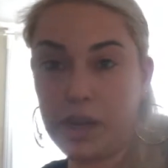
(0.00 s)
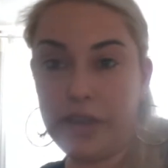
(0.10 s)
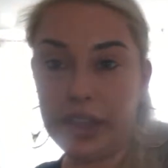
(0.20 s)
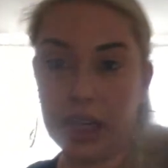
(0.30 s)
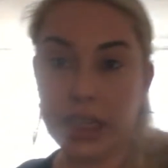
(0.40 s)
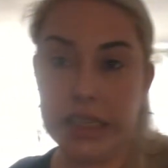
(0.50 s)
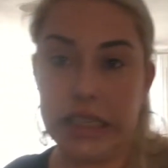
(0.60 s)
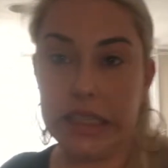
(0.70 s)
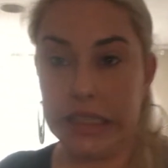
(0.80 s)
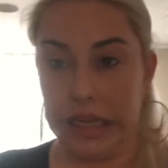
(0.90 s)
We have a little
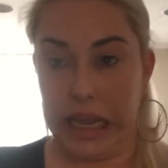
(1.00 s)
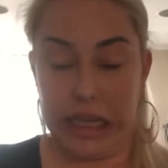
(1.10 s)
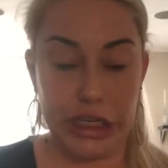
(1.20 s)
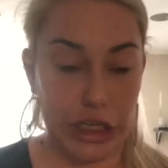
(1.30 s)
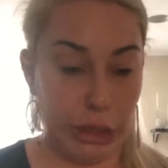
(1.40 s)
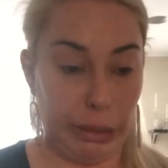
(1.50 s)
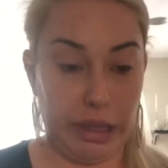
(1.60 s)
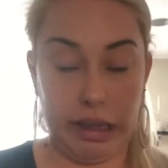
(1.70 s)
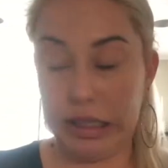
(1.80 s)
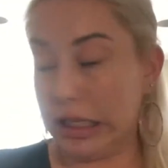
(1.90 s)
assistant handing you
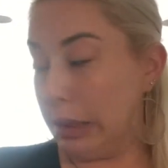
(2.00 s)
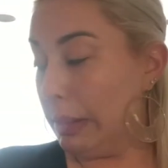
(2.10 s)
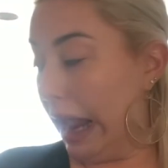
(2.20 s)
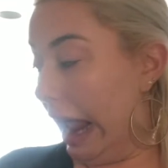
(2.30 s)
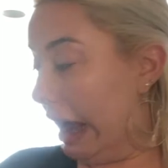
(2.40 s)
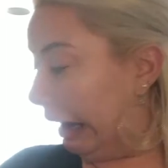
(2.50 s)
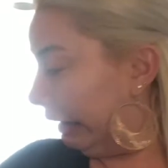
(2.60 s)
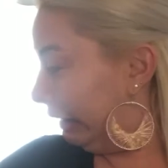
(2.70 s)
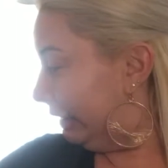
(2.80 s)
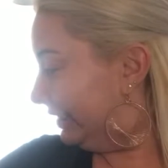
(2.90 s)
things in the back.
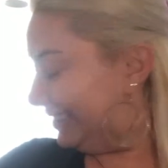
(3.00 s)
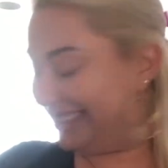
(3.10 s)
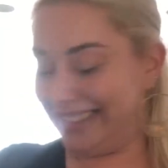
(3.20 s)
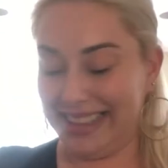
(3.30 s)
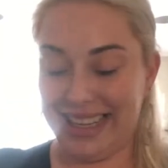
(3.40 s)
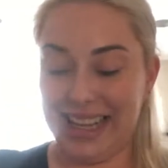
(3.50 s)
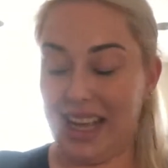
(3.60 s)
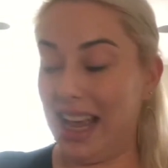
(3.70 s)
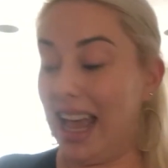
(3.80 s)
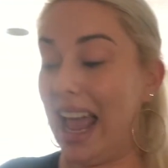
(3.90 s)

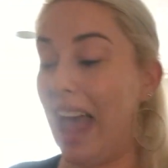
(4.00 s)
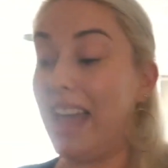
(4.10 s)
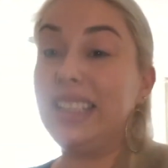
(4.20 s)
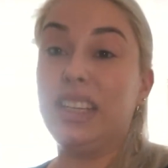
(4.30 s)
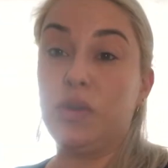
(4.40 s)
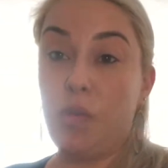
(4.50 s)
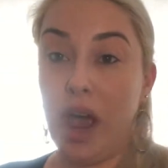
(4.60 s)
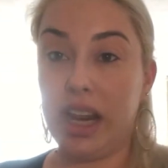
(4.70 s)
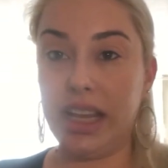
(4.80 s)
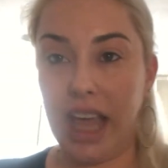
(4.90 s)
I didn't
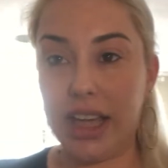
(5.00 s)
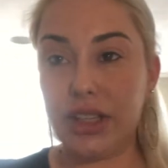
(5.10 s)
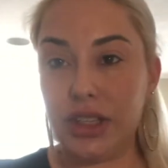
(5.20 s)
wet it yet,